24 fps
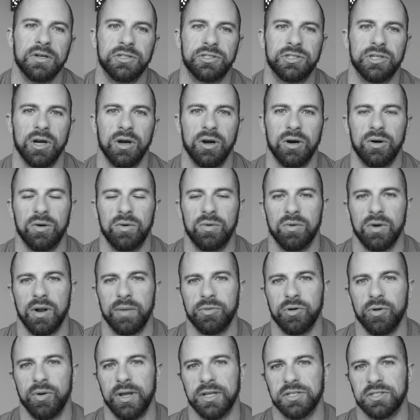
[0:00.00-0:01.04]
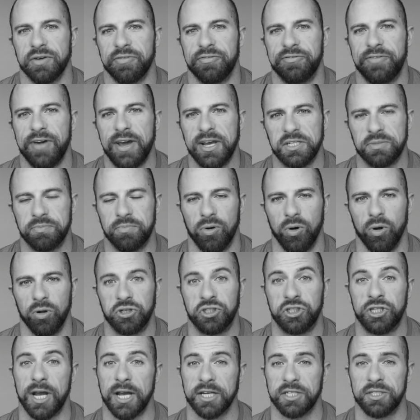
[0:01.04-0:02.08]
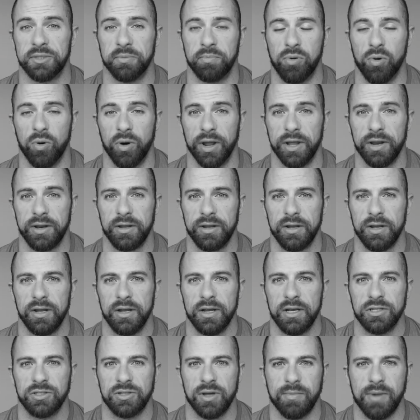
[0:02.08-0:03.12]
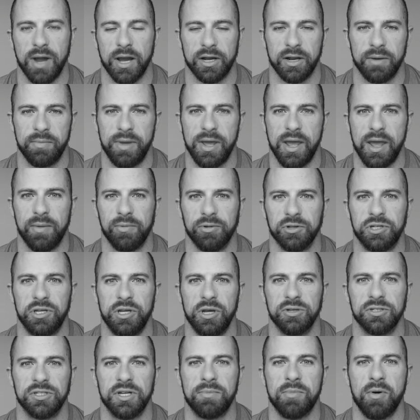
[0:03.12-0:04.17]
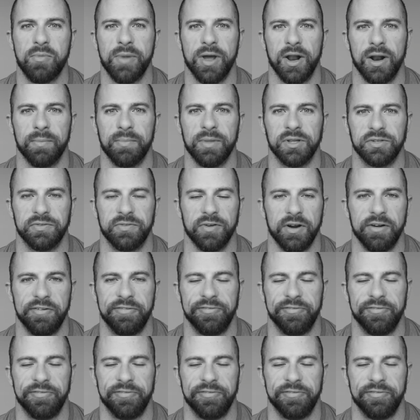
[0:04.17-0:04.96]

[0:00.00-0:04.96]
So what I'm doing is a face pull, chest supported. So I'm not gonna be able to use any momentum. It's very